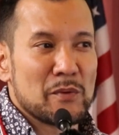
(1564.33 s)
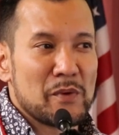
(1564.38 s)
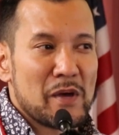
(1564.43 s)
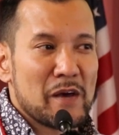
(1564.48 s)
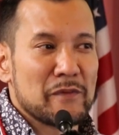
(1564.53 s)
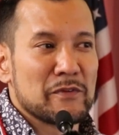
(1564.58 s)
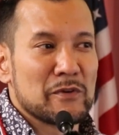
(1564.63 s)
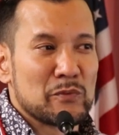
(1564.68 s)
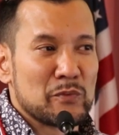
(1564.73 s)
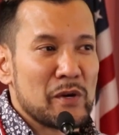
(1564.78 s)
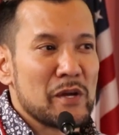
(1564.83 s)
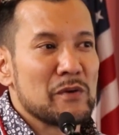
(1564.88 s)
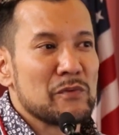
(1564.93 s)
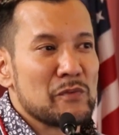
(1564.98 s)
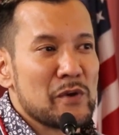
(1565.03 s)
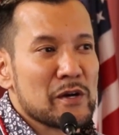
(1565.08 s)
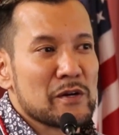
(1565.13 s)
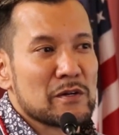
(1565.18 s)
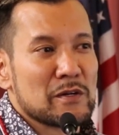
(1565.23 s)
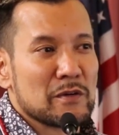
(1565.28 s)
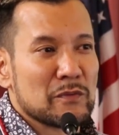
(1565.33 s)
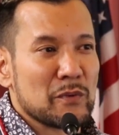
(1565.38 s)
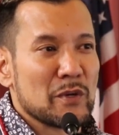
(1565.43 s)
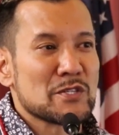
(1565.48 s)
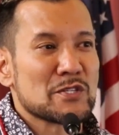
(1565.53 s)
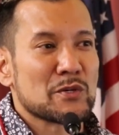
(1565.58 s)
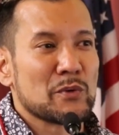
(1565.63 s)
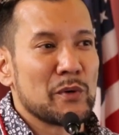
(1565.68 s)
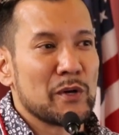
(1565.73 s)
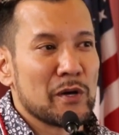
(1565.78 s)
that we have a written record of
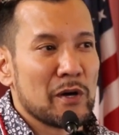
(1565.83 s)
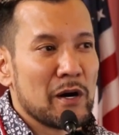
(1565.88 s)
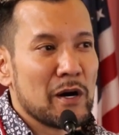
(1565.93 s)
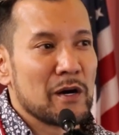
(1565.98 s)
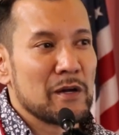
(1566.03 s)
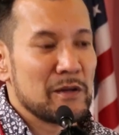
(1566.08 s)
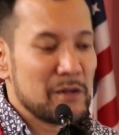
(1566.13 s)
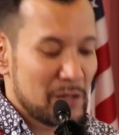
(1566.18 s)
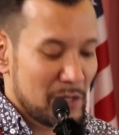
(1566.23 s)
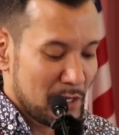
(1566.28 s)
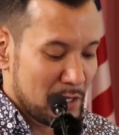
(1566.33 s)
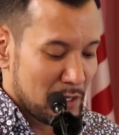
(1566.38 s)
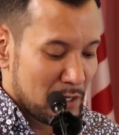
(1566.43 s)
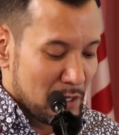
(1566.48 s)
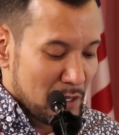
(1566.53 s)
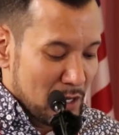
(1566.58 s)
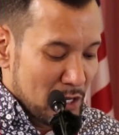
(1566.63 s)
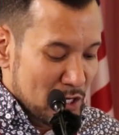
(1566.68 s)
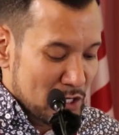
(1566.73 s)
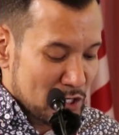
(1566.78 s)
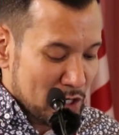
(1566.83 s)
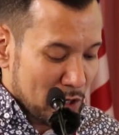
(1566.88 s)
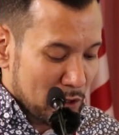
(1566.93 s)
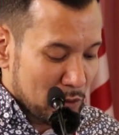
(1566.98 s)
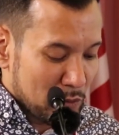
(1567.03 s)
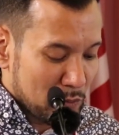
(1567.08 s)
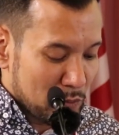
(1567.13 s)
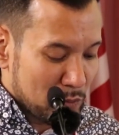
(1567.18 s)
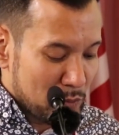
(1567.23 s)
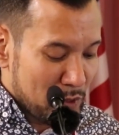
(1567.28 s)
what's going on.
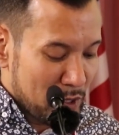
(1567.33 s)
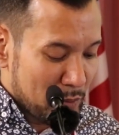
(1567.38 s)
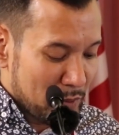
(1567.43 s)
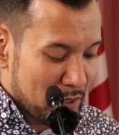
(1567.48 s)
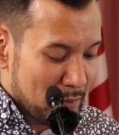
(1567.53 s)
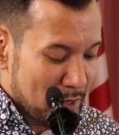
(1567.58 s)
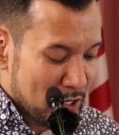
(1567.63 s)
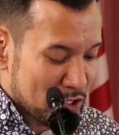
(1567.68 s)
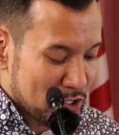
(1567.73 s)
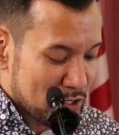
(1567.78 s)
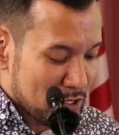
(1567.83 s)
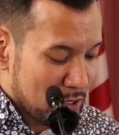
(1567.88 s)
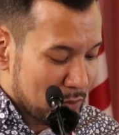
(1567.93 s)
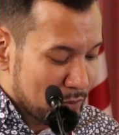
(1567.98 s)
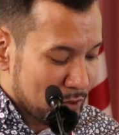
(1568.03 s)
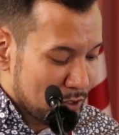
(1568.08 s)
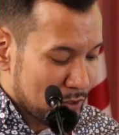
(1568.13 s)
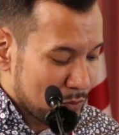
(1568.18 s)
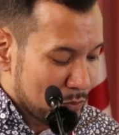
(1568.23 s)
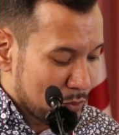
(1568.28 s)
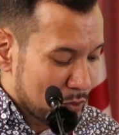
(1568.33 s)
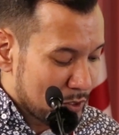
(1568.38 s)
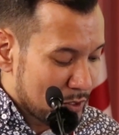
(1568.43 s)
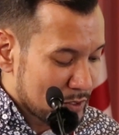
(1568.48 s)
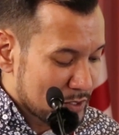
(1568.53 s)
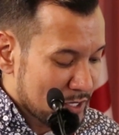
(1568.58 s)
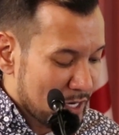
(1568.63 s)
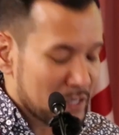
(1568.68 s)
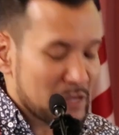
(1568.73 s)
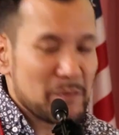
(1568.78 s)
So we want to make sure that
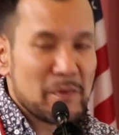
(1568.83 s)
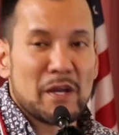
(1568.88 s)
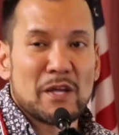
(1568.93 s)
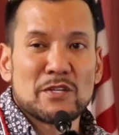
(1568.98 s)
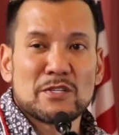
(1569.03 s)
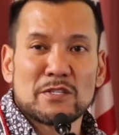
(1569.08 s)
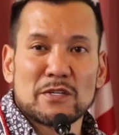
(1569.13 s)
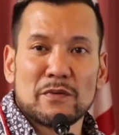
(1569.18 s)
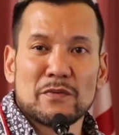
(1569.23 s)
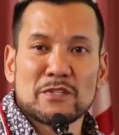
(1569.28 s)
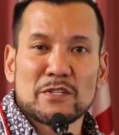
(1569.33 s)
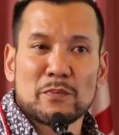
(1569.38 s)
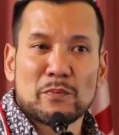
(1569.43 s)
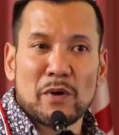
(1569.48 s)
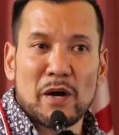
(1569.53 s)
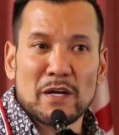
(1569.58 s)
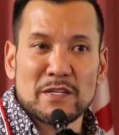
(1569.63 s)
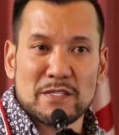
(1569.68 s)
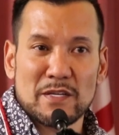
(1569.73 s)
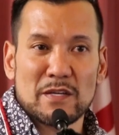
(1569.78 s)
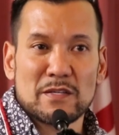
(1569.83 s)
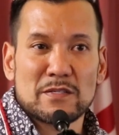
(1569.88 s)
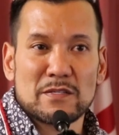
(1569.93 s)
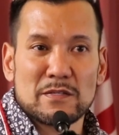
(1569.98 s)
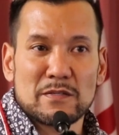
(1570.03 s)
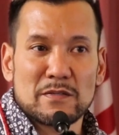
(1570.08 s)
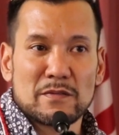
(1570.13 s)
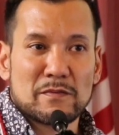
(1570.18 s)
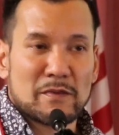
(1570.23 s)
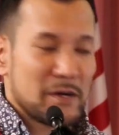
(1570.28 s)
we're documenting service of
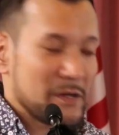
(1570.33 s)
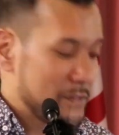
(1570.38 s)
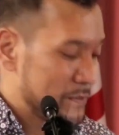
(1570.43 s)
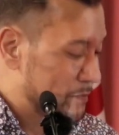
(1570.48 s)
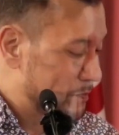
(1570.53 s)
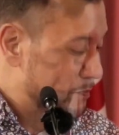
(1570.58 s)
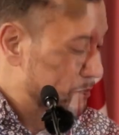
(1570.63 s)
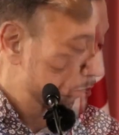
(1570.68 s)
process, right?